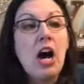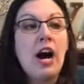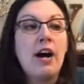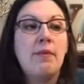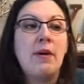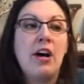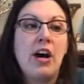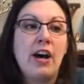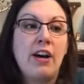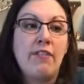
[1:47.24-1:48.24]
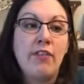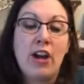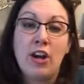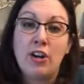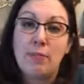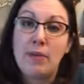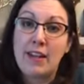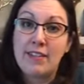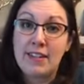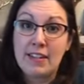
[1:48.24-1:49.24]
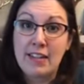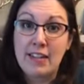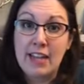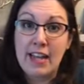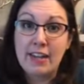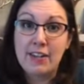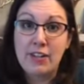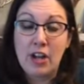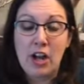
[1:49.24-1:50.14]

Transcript: um, of our president elect